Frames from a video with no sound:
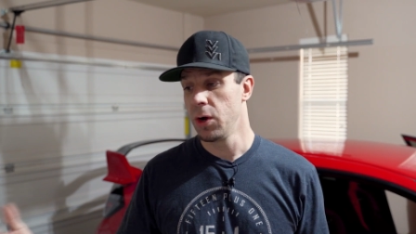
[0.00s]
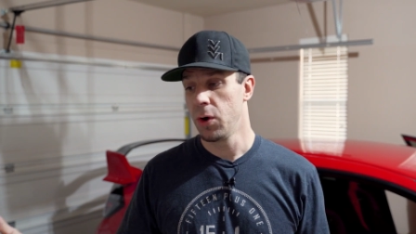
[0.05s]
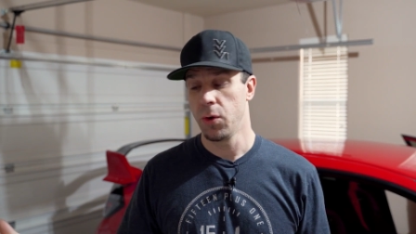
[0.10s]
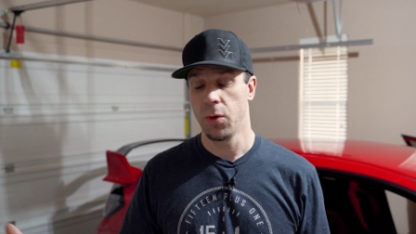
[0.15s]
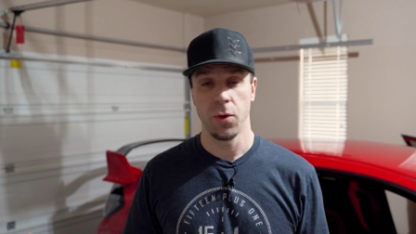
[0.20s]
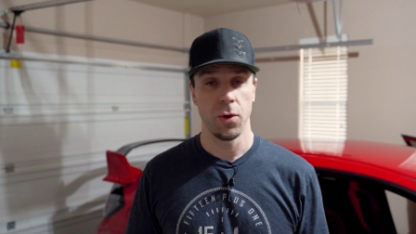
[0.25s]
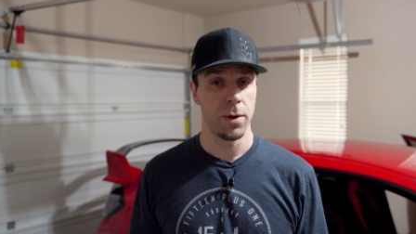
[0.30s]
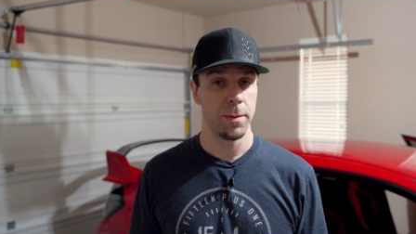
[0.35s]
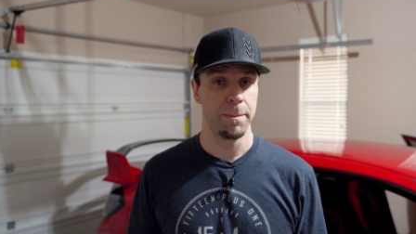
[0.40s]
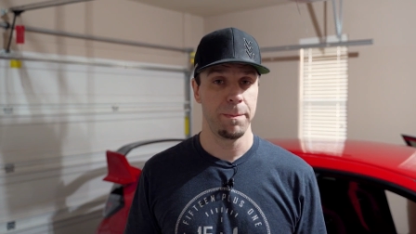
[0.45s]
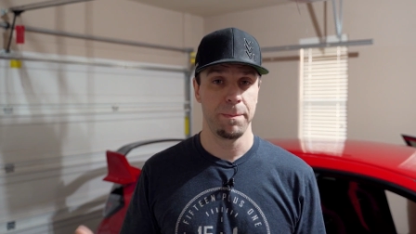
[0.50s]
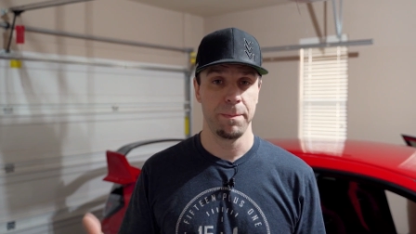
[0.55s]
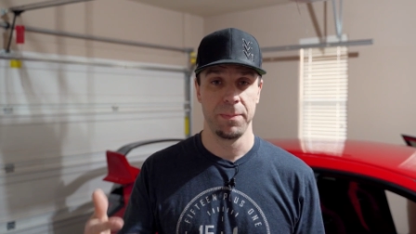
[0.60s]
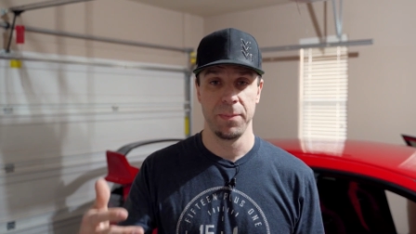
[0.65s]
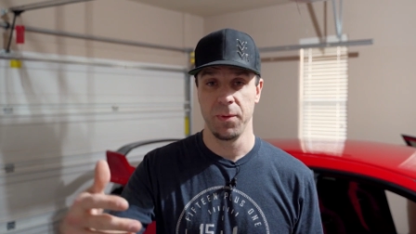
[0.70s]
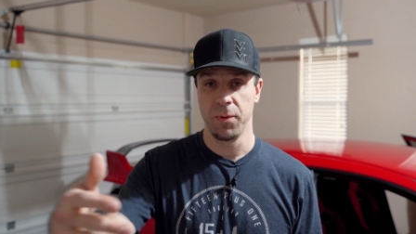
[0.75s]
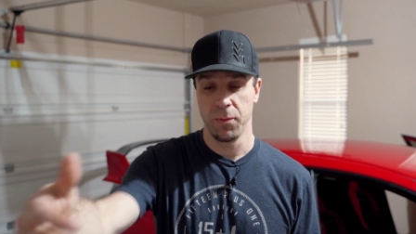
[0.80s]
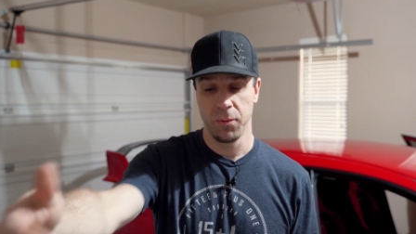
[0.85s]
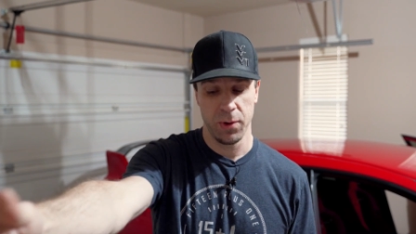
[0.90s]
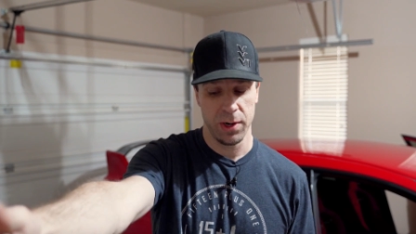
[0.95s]
or
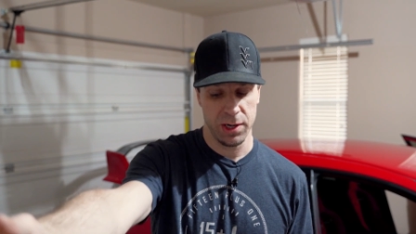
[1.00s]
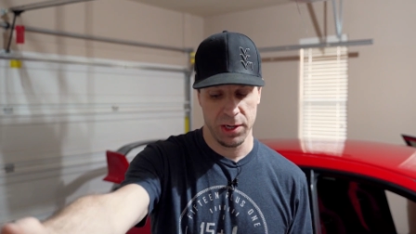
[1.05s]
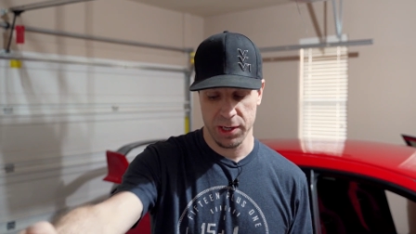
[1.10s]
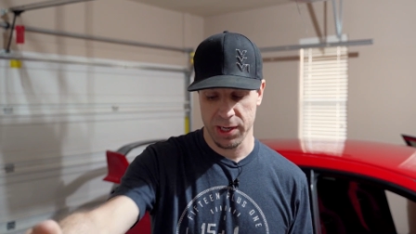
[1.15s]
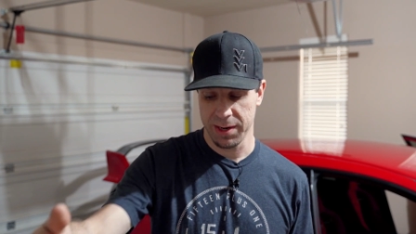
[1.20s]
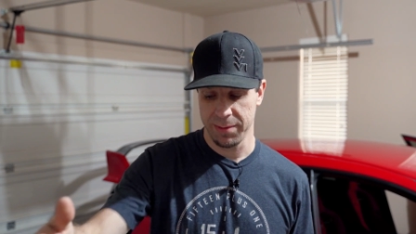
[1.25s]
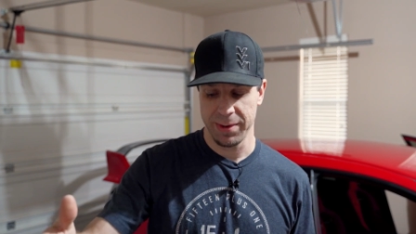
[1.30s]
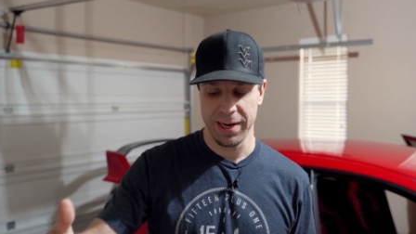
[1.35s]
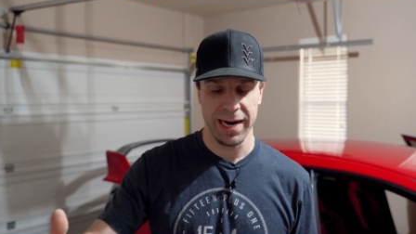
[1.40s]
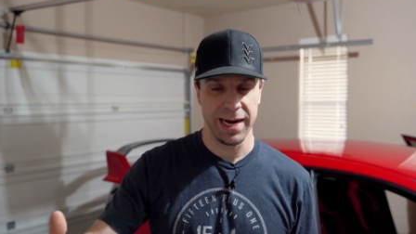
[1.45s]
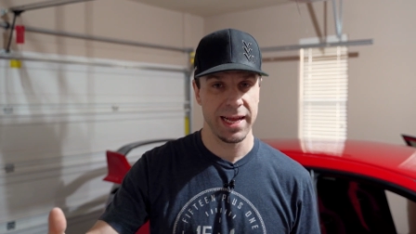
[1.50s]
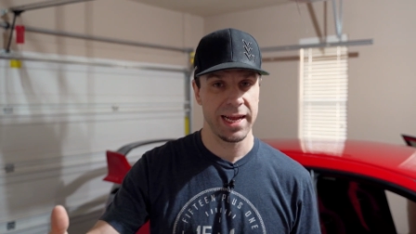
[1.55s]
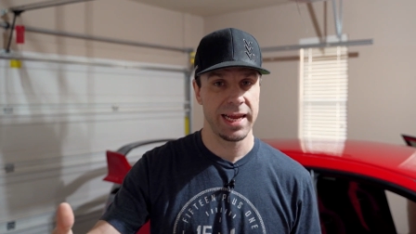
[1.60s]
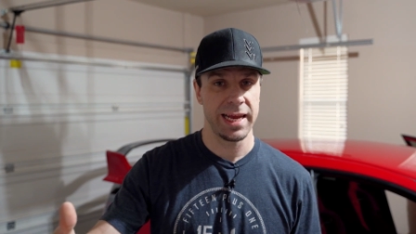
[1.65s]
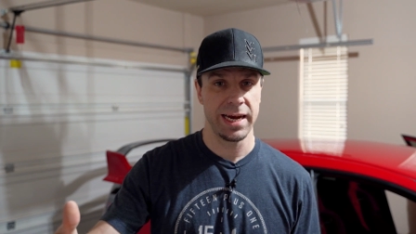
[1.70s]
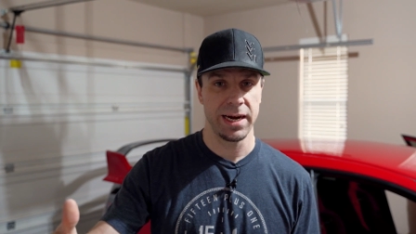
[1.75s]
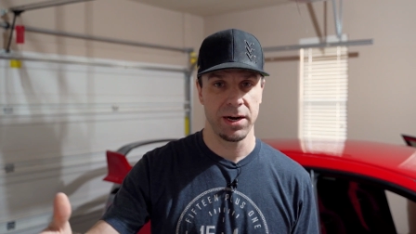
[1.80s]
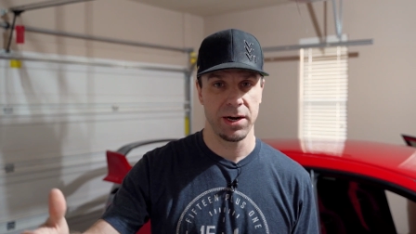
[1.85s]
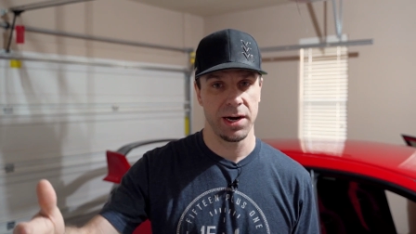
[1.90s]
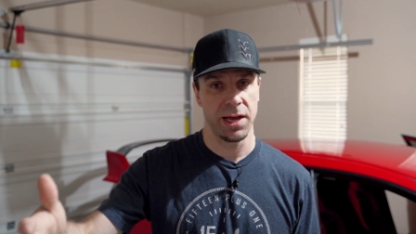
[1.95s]
when you're coming out of
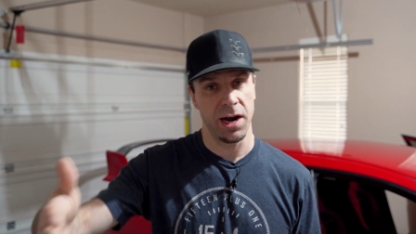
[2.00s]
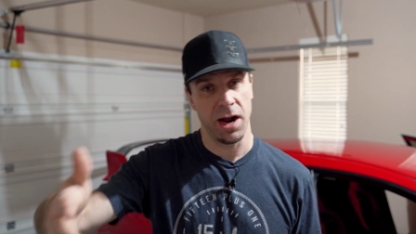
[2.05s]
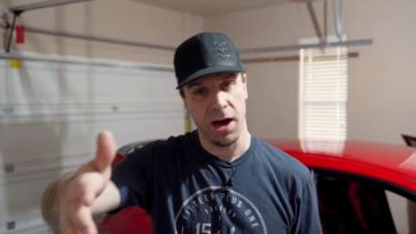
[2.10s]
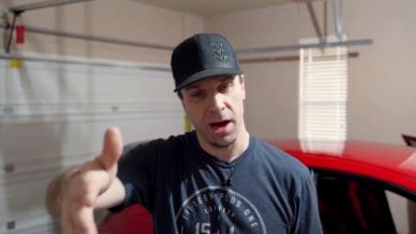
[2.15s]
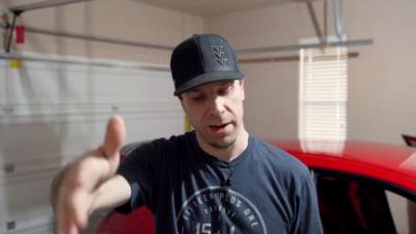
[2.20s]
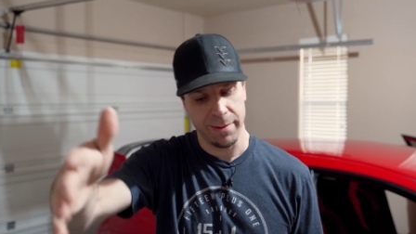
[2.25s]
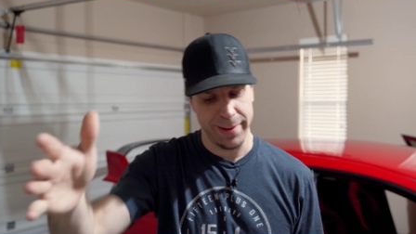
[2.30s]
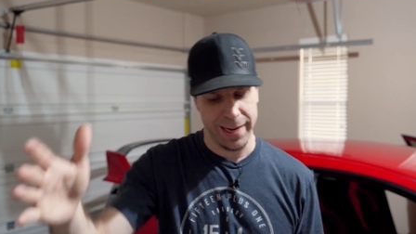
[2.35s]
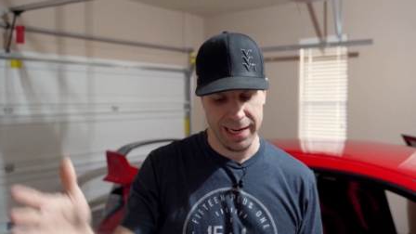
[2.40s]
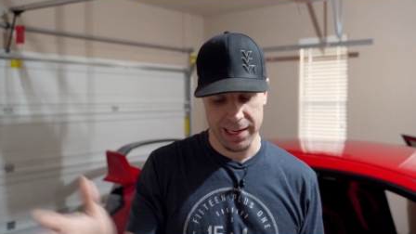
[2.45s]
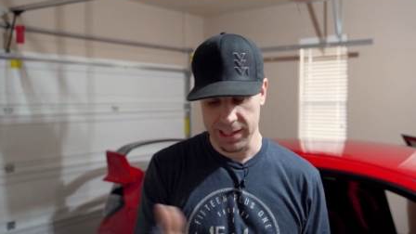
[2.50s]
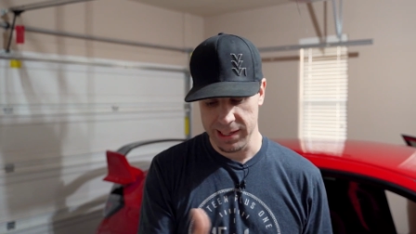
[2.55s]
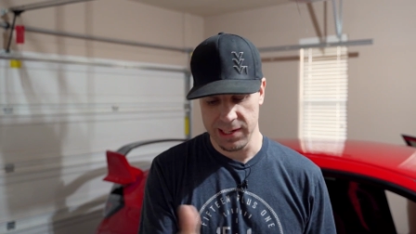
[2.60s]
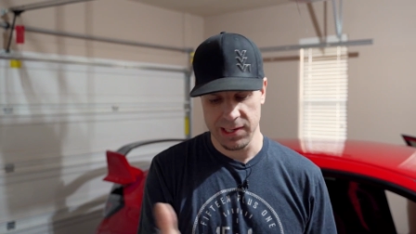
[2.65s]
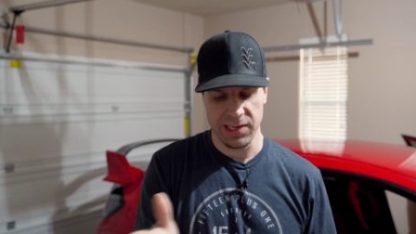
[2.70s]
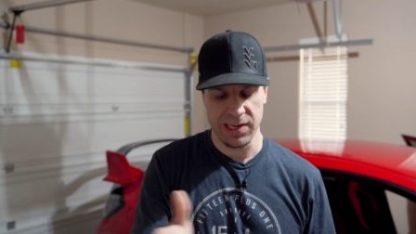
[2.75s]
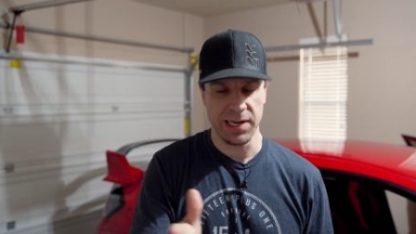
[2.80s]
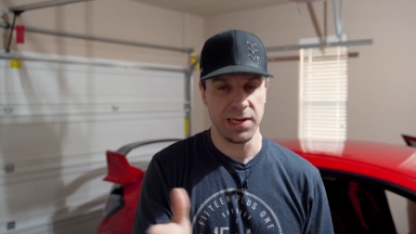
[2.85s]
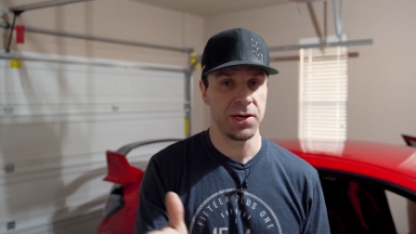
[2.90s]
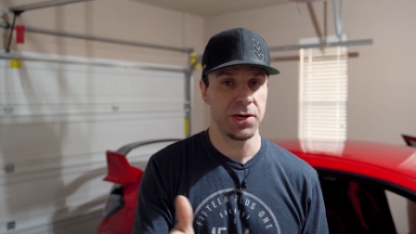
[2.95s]
gear and it automatically
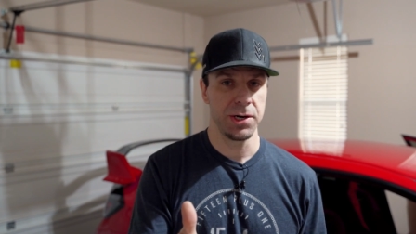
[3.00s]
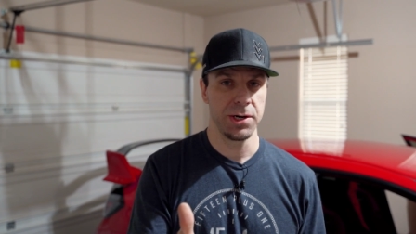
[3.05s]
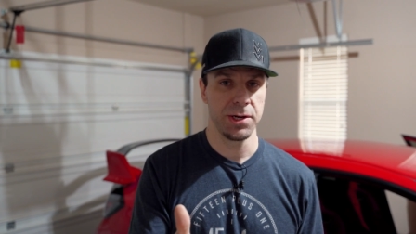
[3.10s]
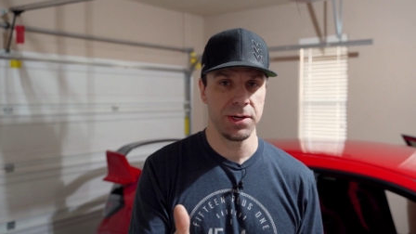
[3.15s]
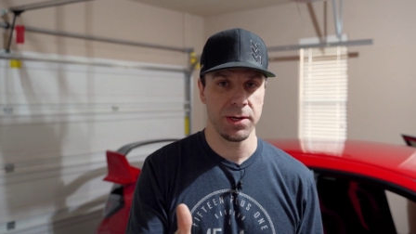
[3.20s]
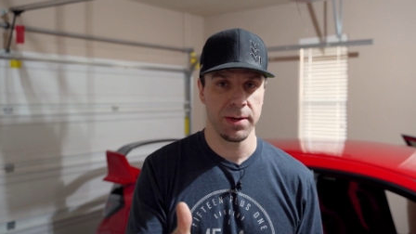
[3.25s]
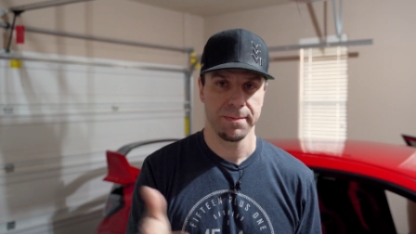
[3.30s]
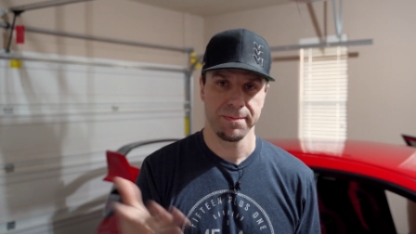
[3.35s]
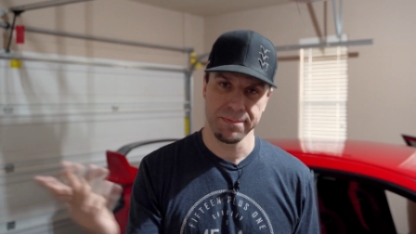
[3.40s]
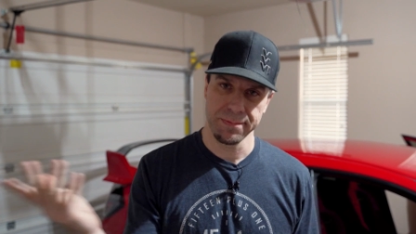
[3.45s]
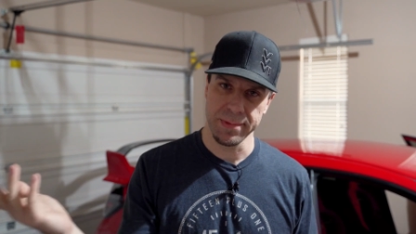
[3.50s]
centers,